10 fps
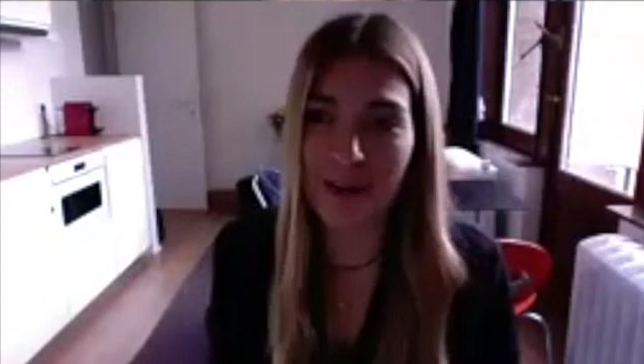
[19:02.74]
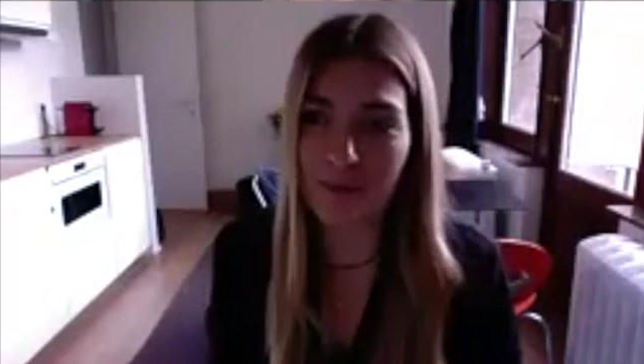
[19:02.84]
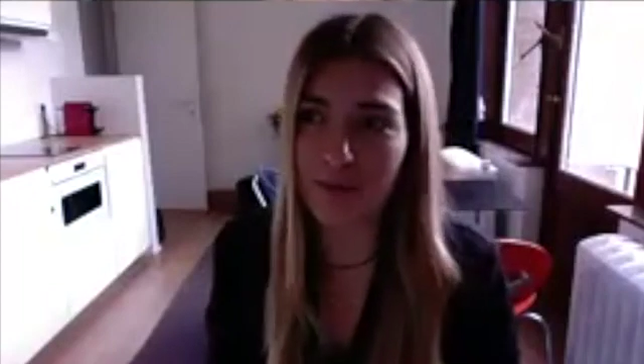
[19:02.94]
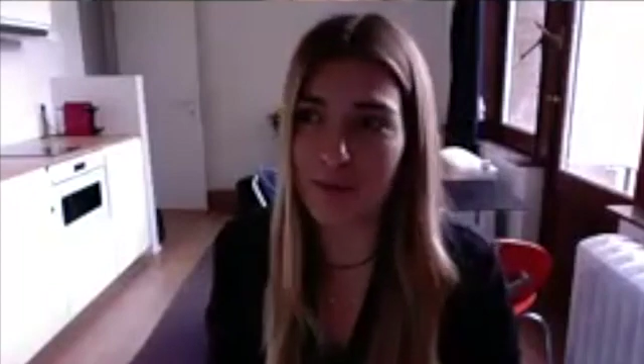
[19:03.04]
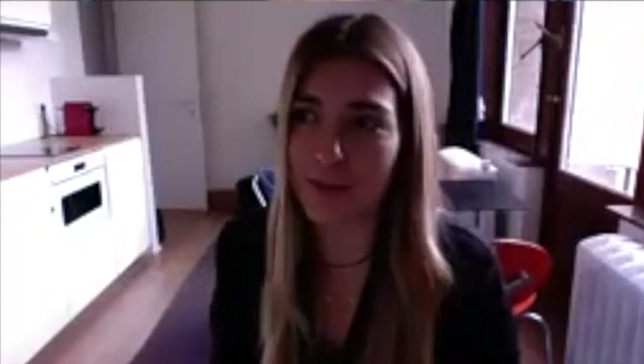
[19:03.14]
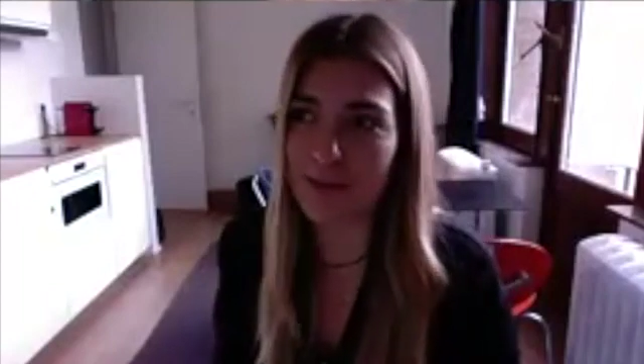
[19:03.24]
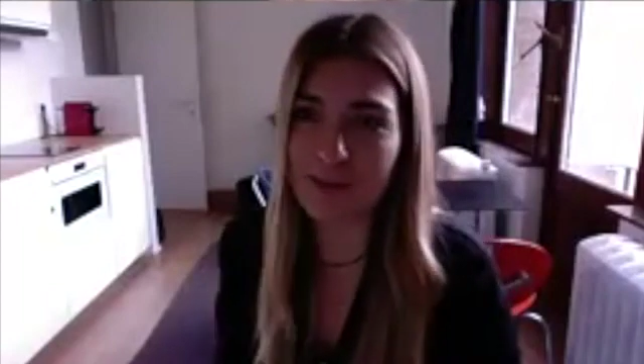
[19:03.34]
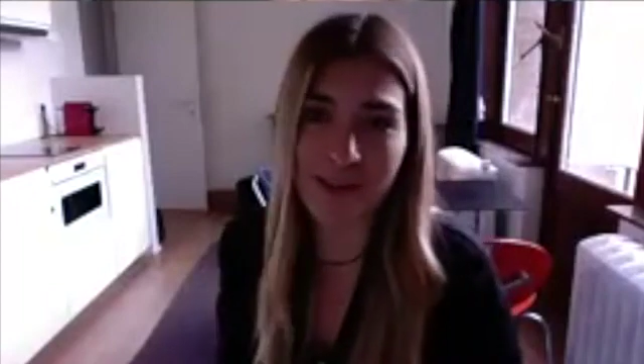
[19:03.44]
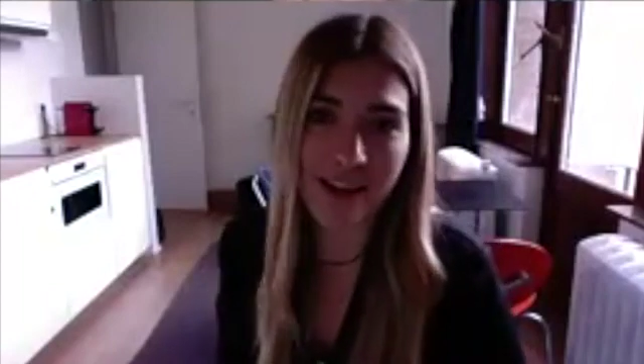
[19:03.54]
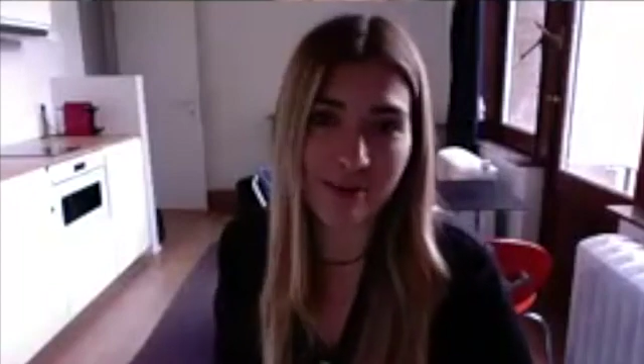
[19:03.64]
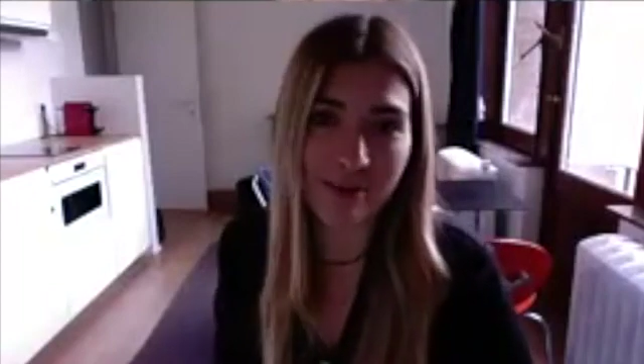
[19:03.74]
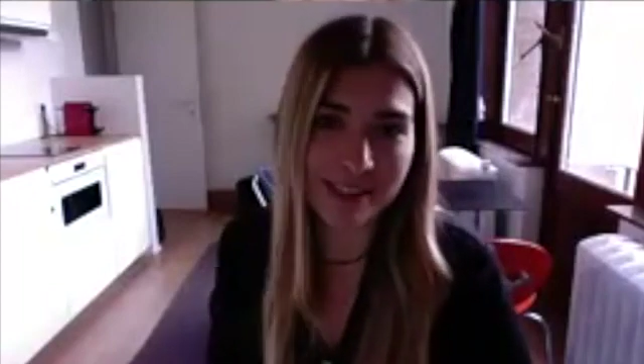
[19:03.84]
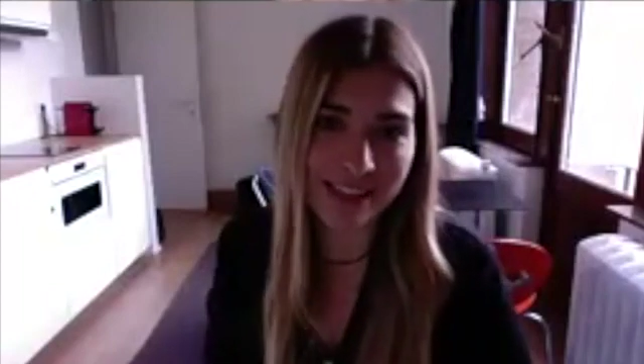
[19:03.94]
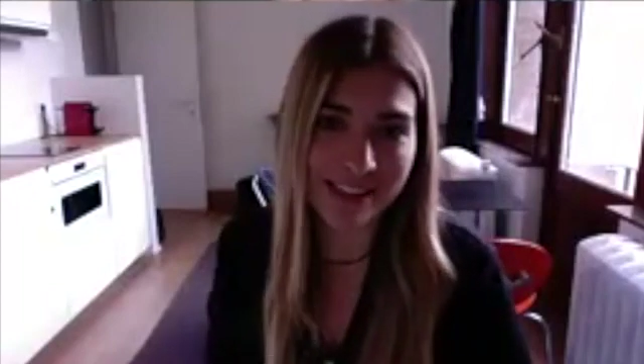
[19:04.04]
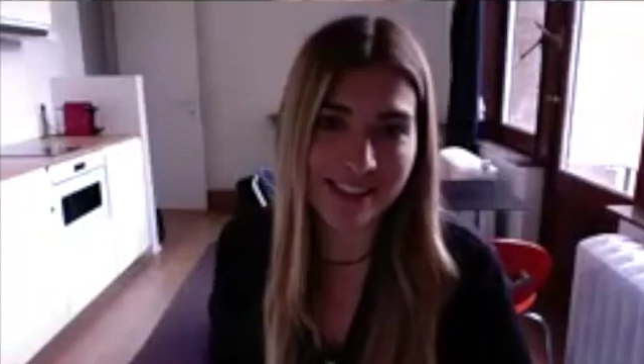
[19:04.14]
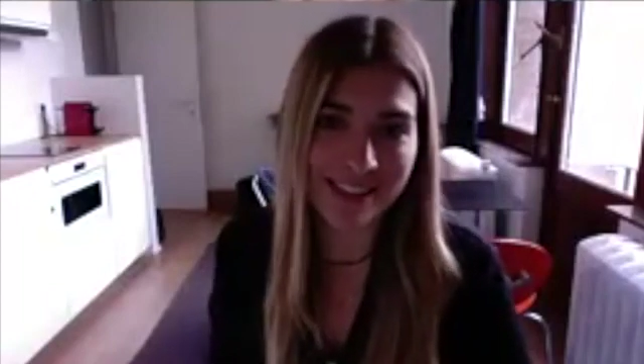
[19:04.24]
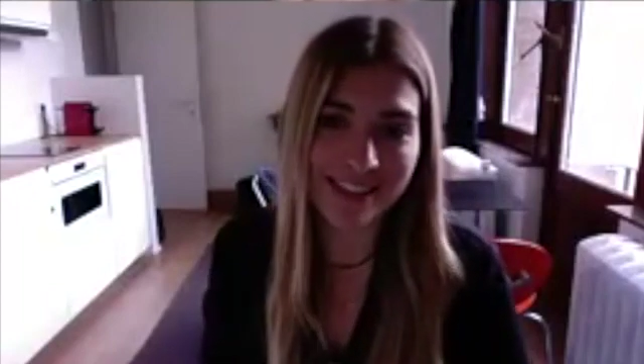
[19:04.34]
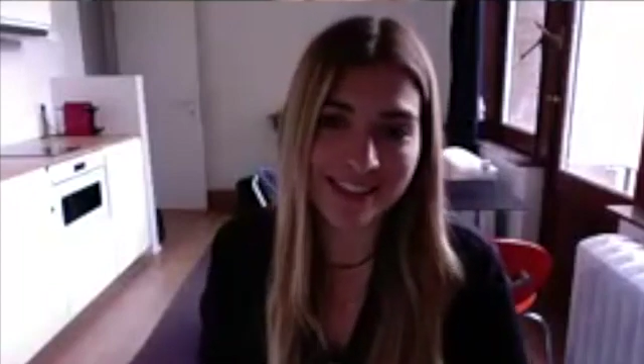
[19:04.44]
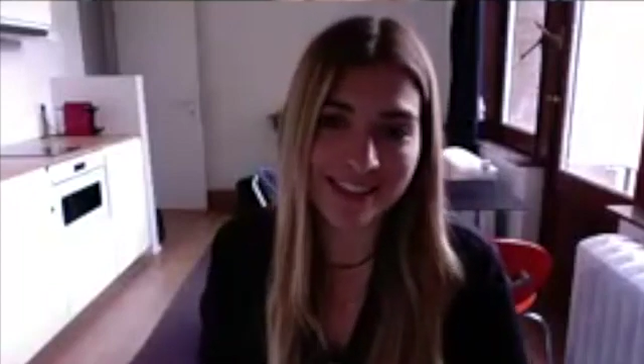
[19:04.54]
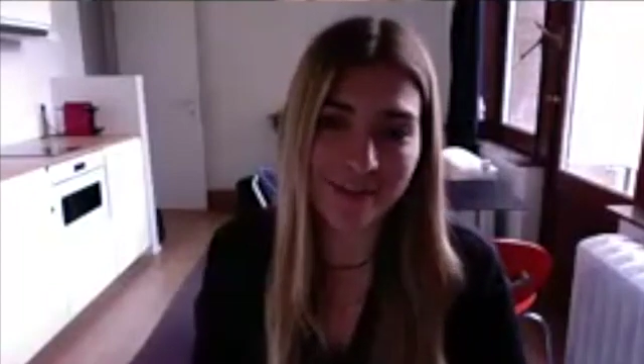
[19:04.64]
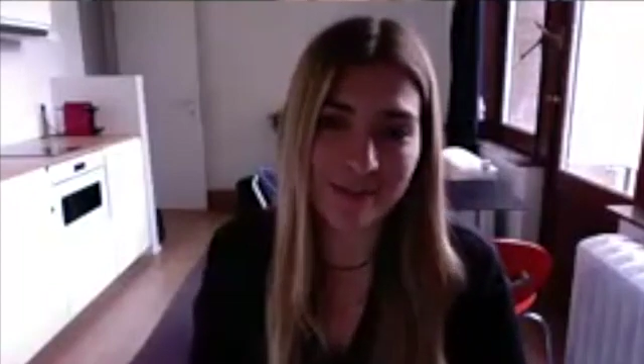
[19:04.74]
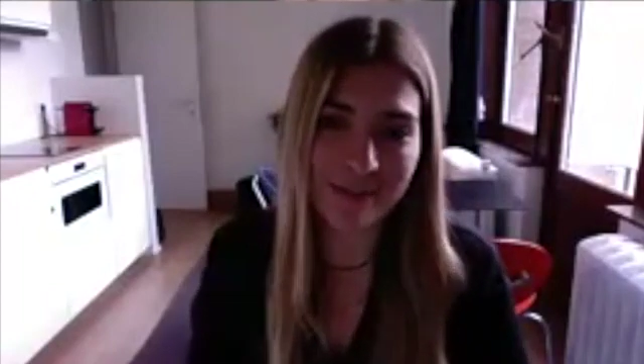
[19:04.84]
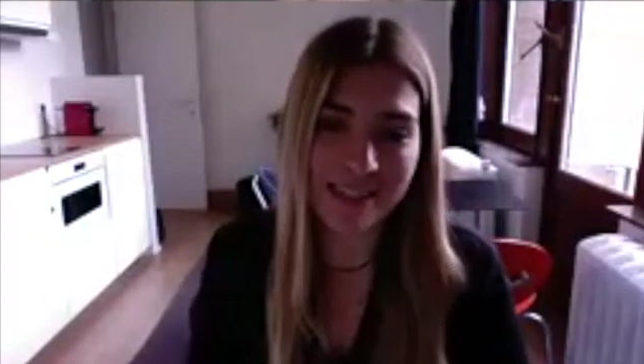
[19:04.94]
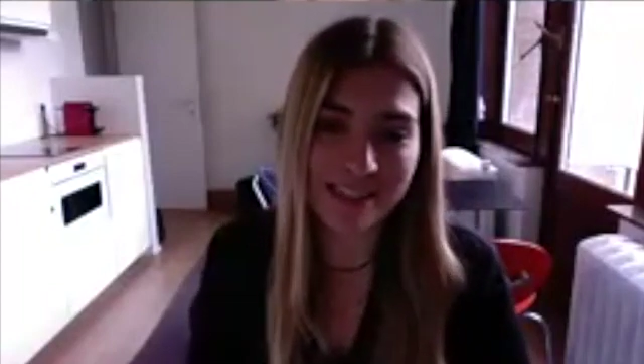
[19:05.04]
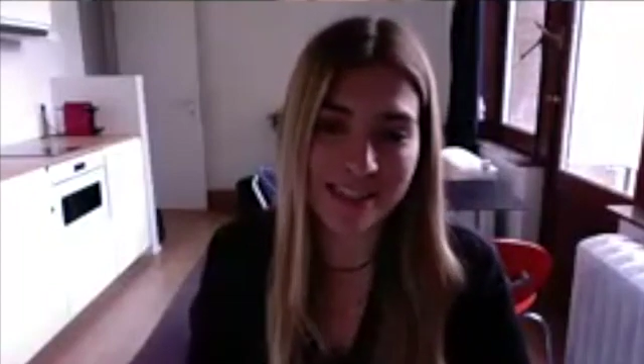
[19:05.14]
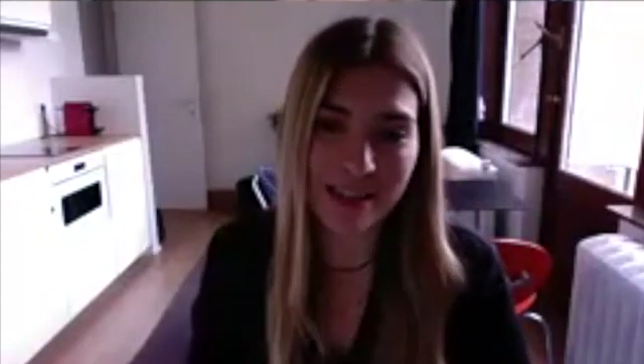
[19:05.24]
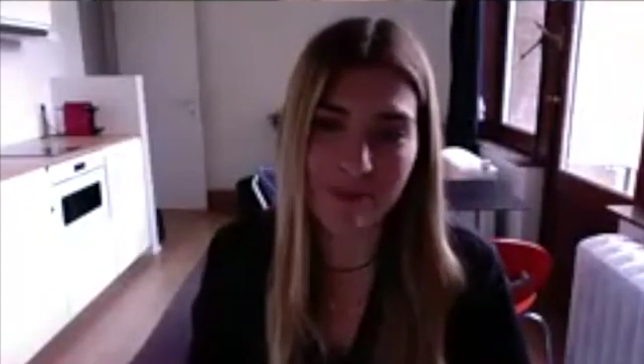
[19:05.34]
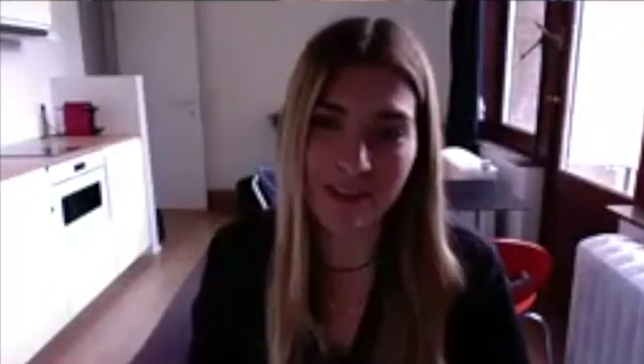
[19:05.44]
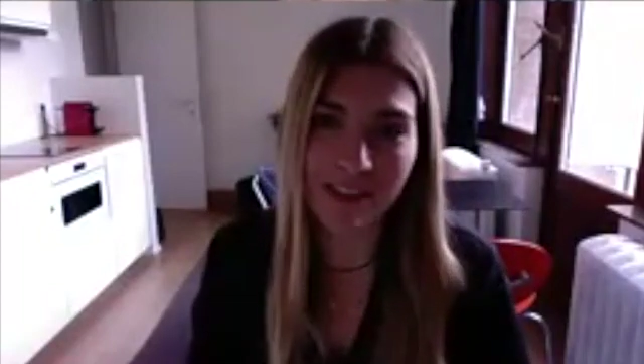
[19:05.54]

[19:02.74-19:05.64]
for attending this event.